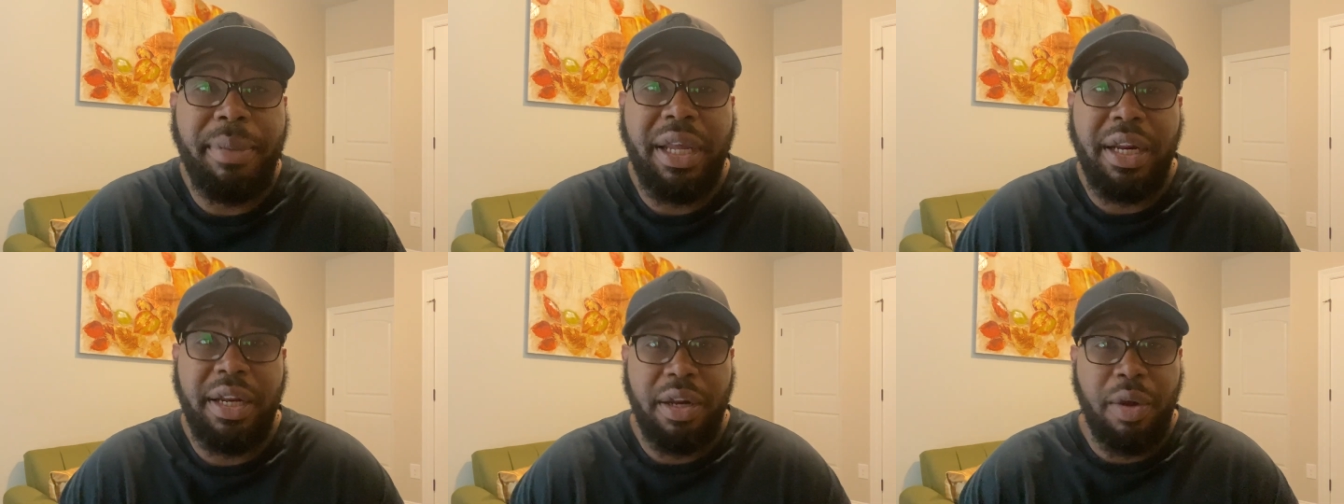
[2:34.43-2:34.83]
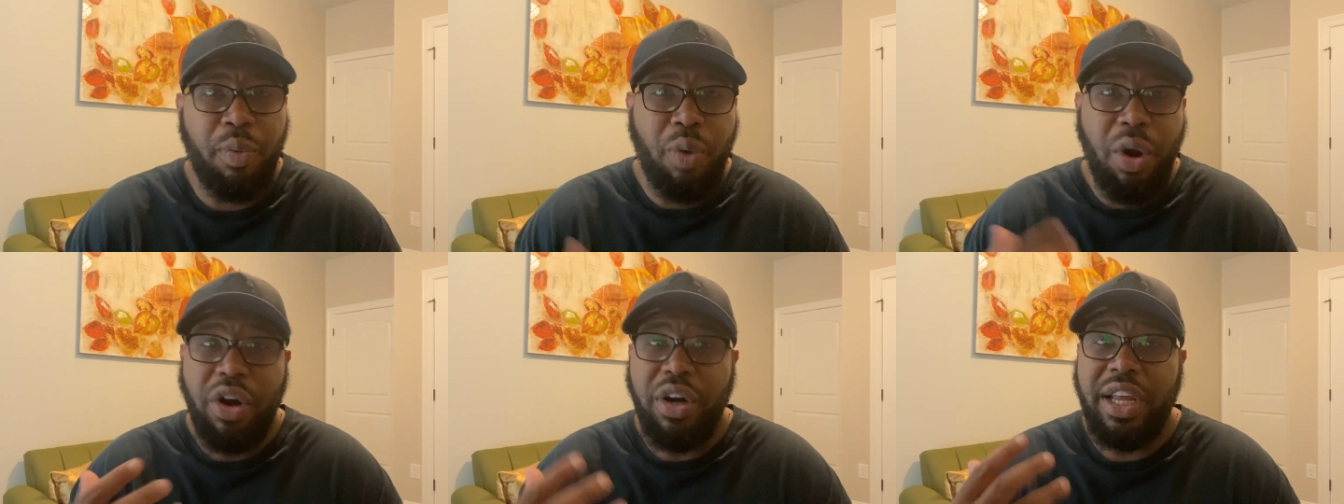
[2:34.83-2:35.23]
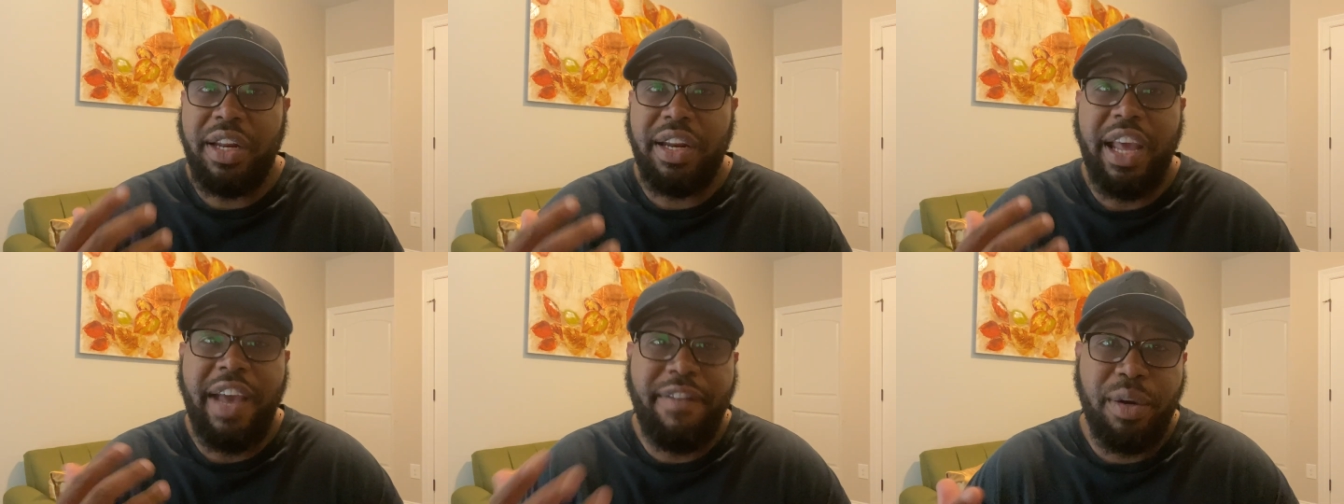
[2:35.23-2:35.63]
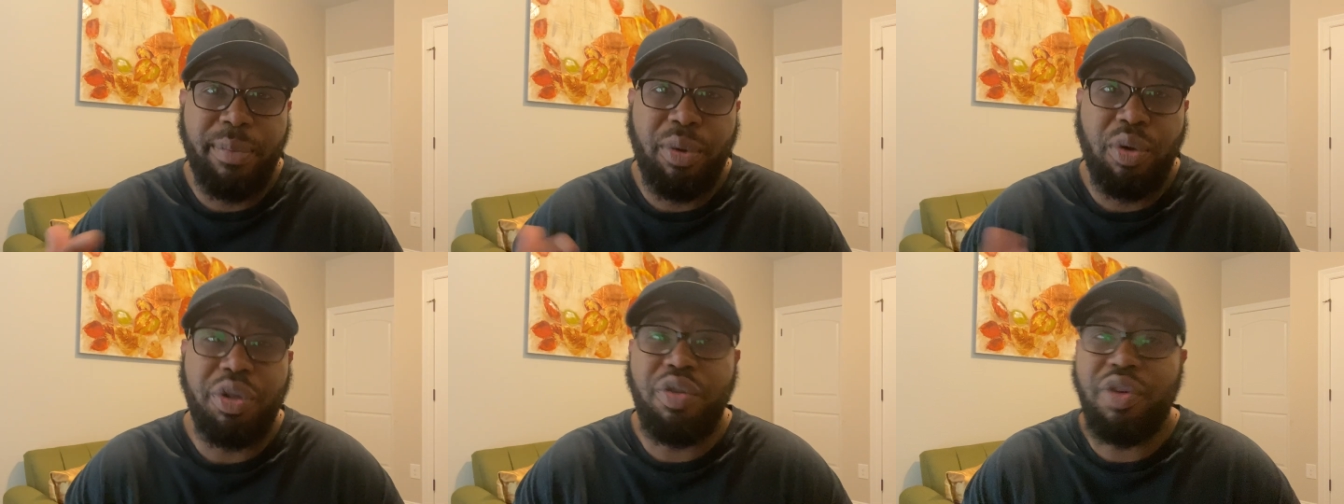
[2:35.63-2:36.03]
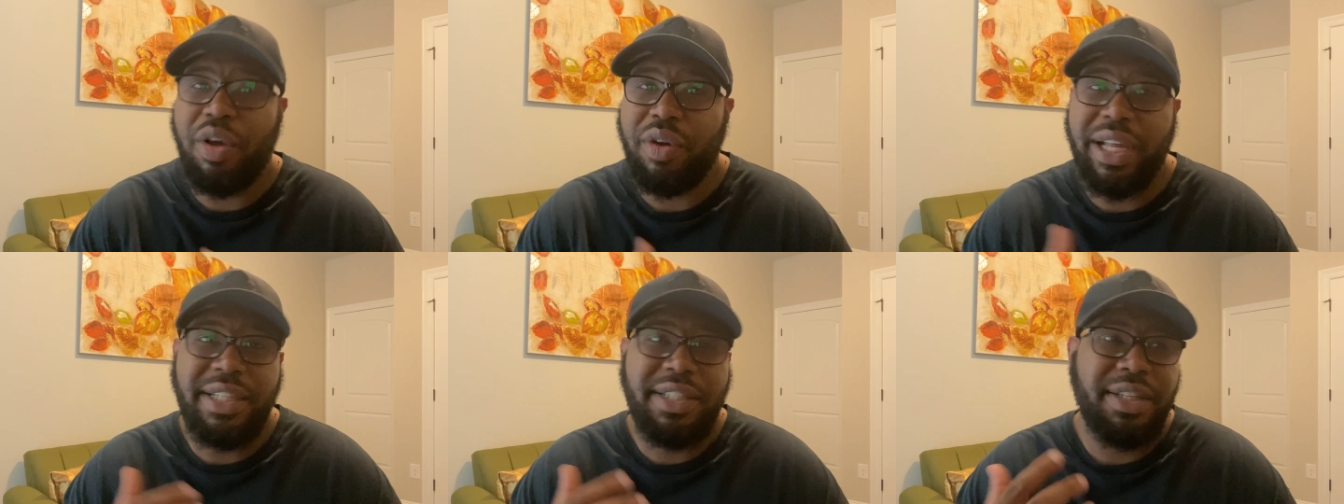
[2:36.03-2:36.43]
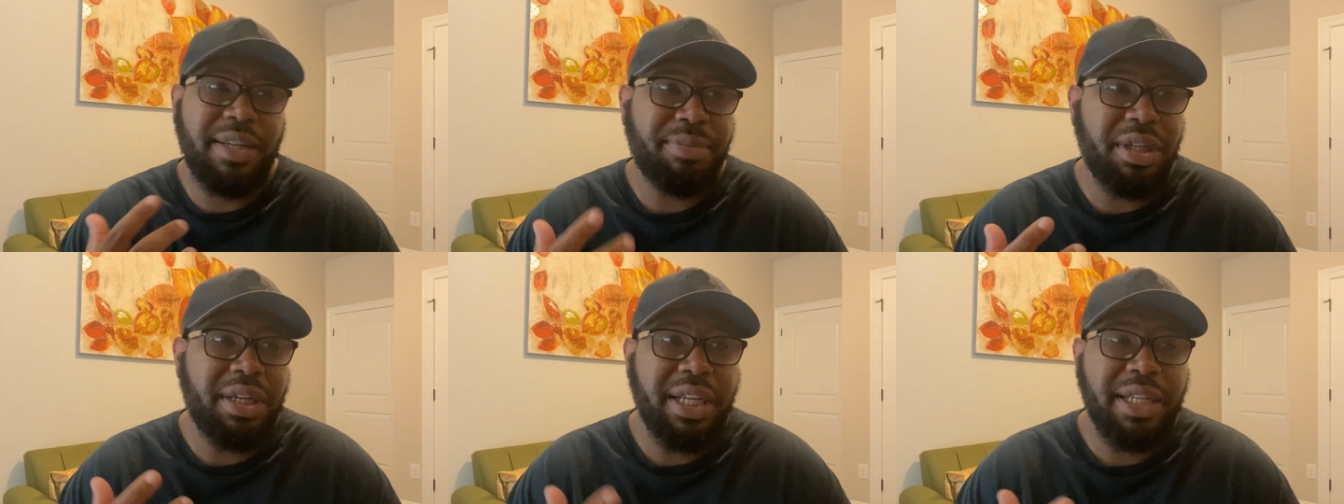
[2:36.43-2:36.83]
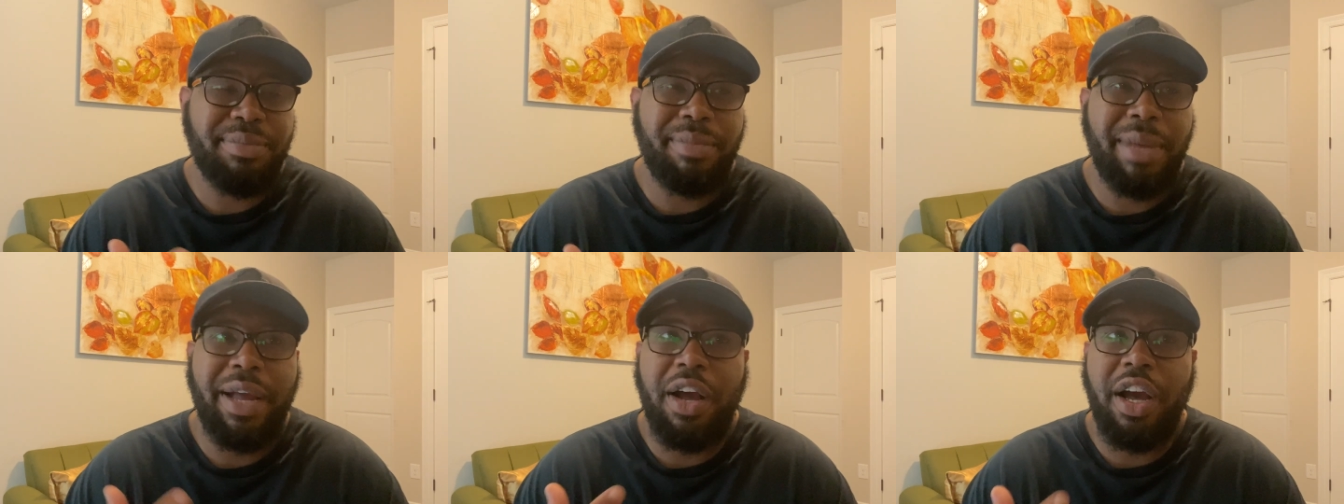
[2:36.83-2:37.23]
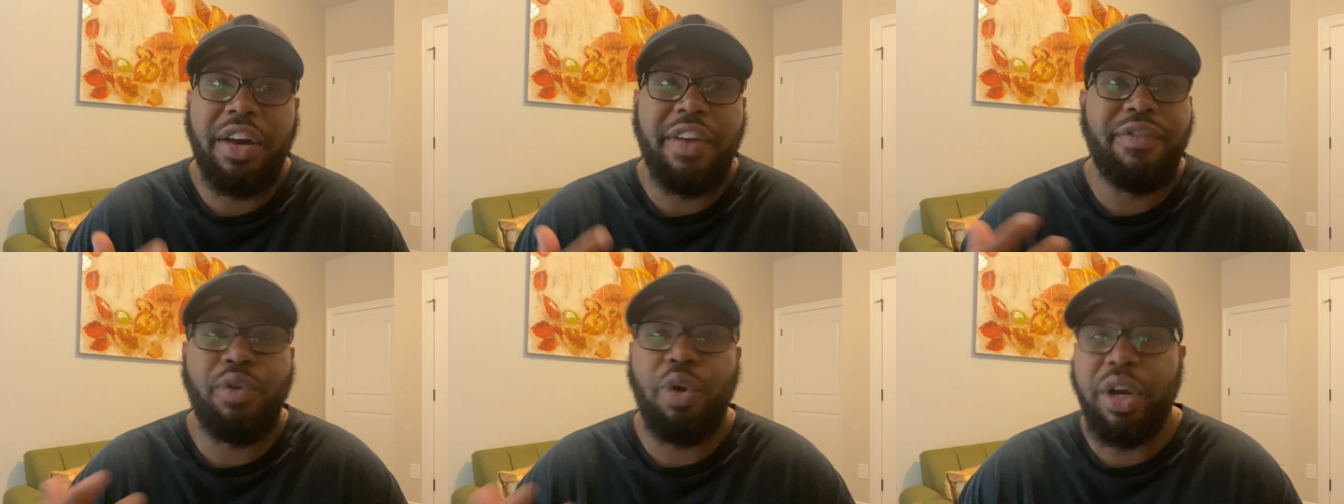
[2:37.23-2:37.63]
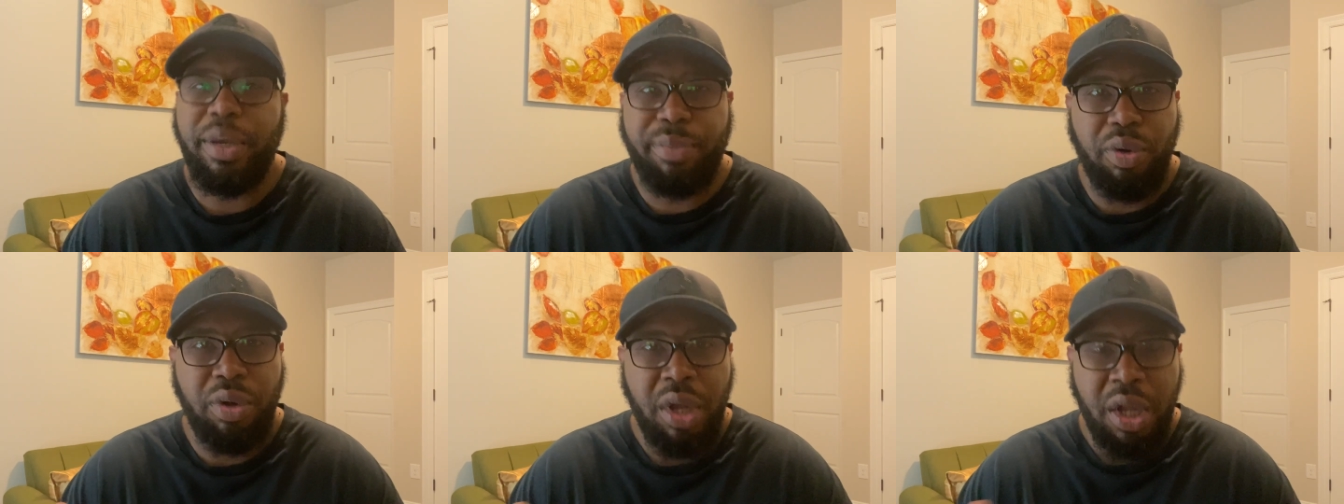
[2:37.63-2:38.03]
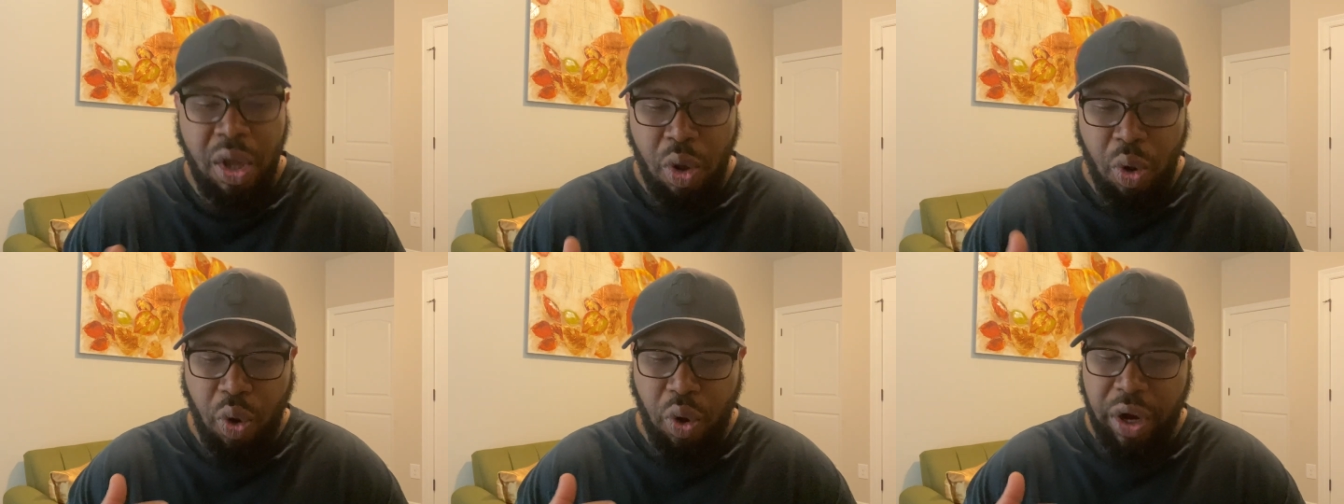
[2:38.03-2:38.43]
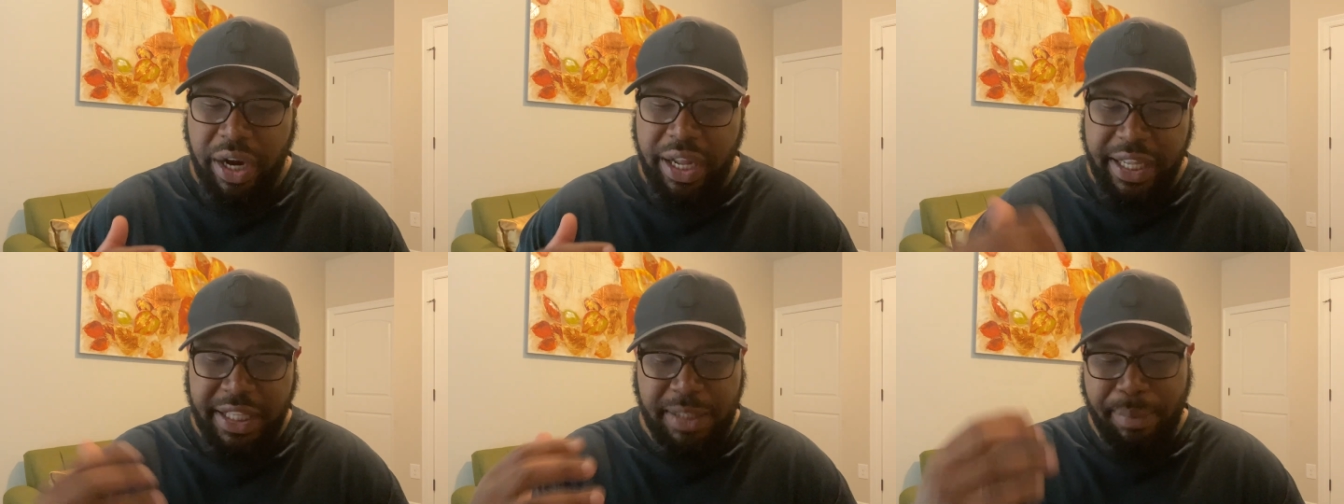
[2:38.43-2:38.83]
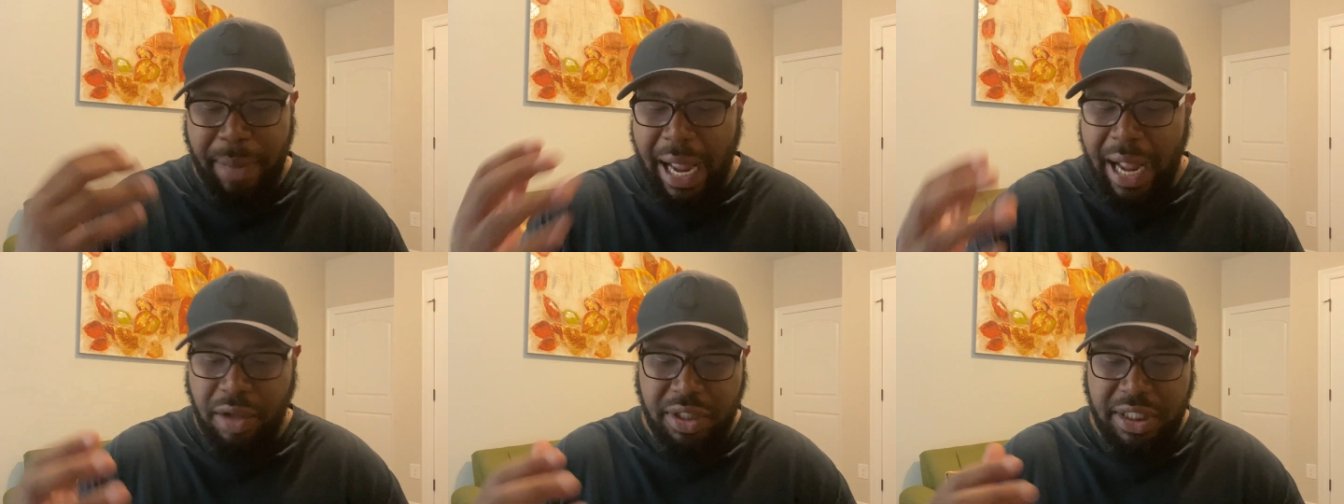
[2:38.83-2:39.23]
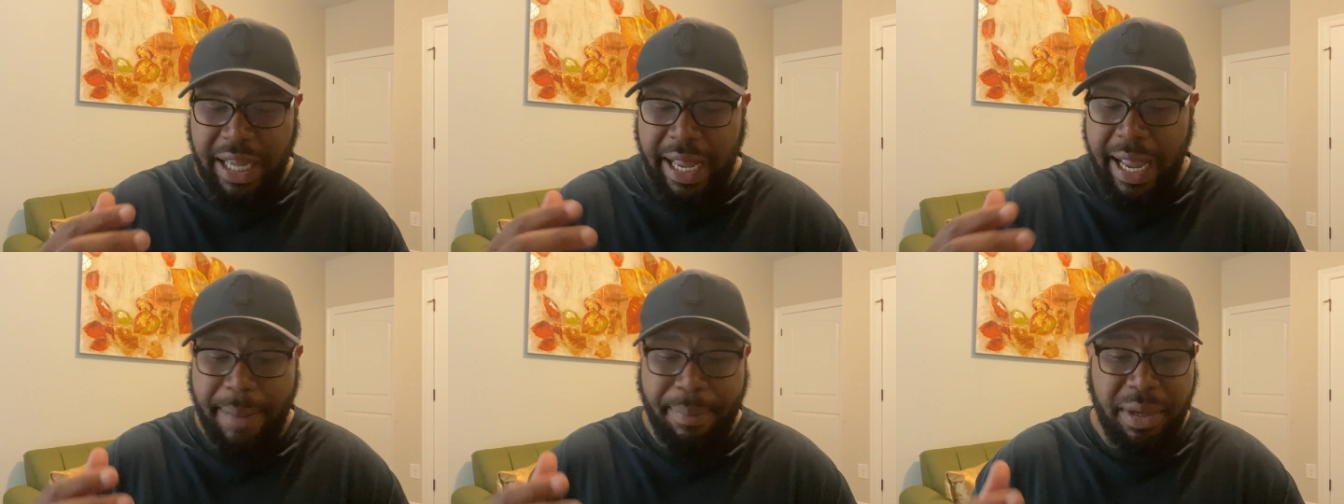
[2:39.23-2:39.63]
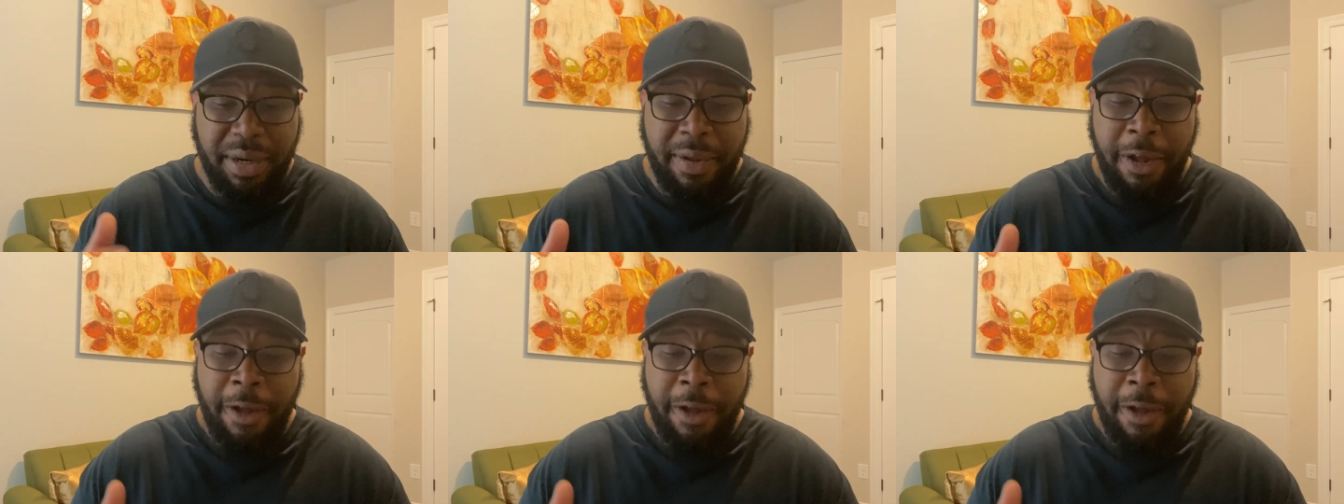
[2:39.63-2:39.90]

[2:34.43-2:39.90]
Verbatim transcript: And the word inevitable, you know, that's something that's unavoidable or it's bound to happen.